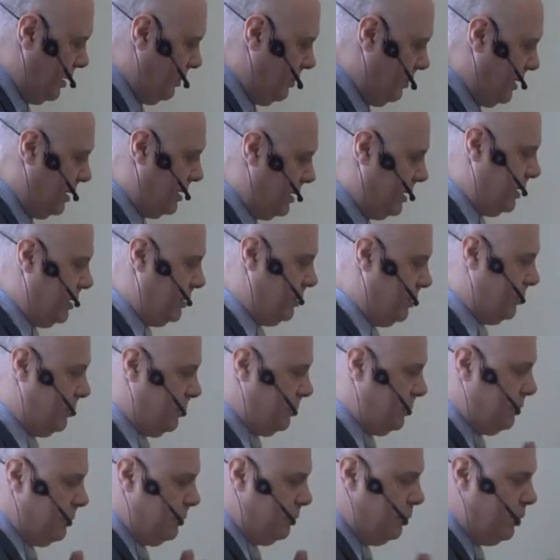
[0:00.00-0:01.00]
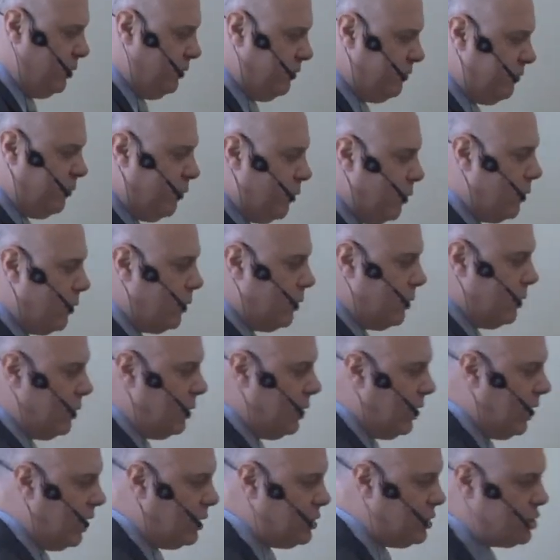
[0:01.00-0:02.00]
but before
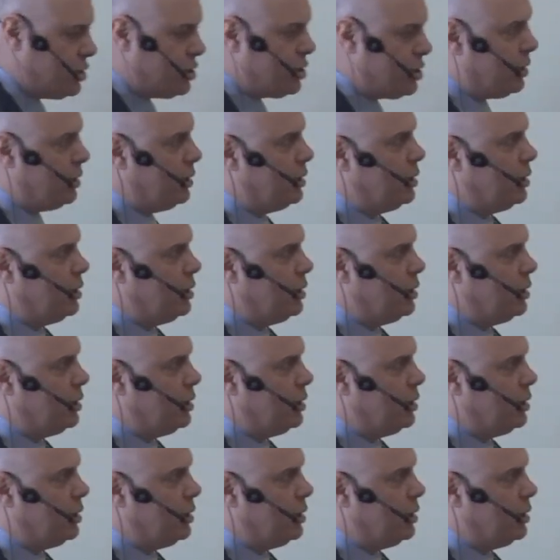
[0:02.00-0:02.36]
lunch,